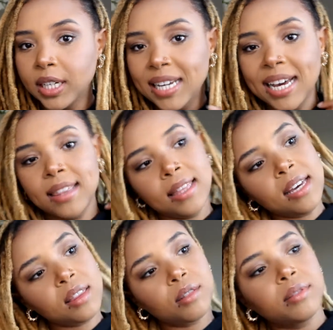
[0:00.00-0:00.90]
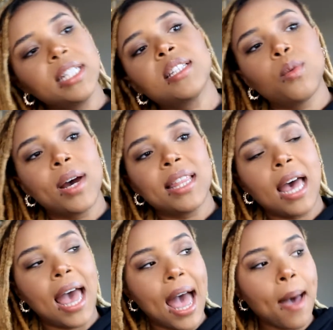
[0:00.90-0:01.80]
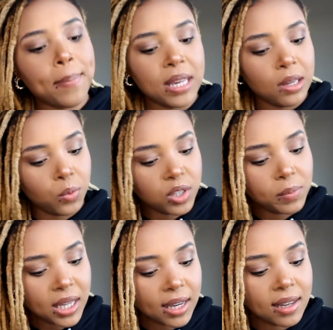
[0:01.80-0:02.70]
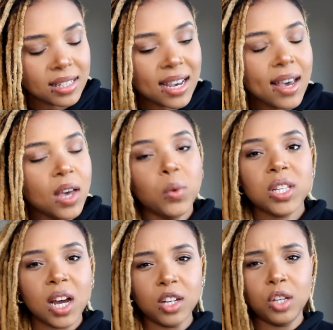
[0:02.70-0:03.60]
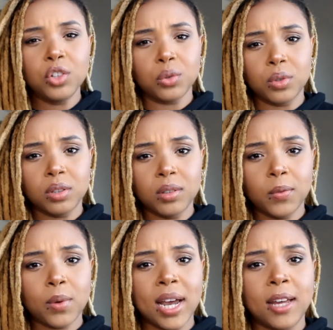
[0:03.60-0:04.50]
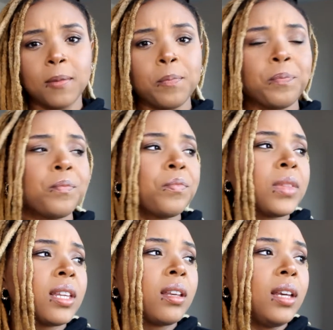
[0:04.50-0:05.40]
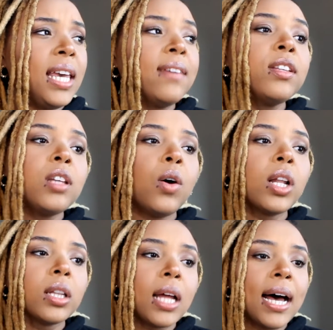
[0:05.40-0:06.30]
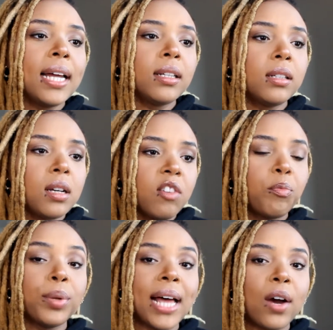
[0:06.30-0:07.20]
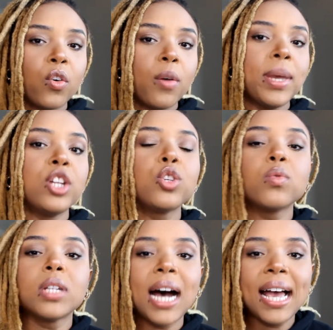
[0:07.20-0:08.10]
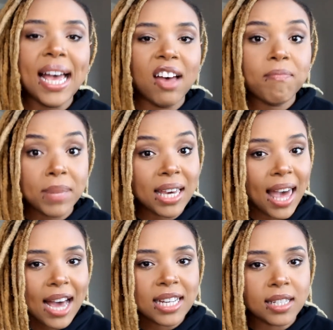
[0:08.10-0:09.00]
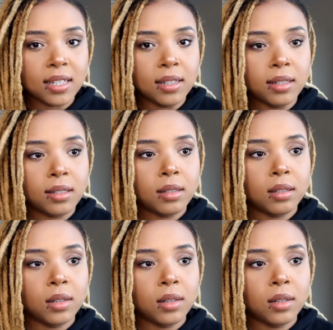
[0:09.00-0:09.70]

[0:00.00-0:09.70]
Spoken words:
And I think the reason why that happened was because it was unusual, right? Even though a lot of black women do not have big asses,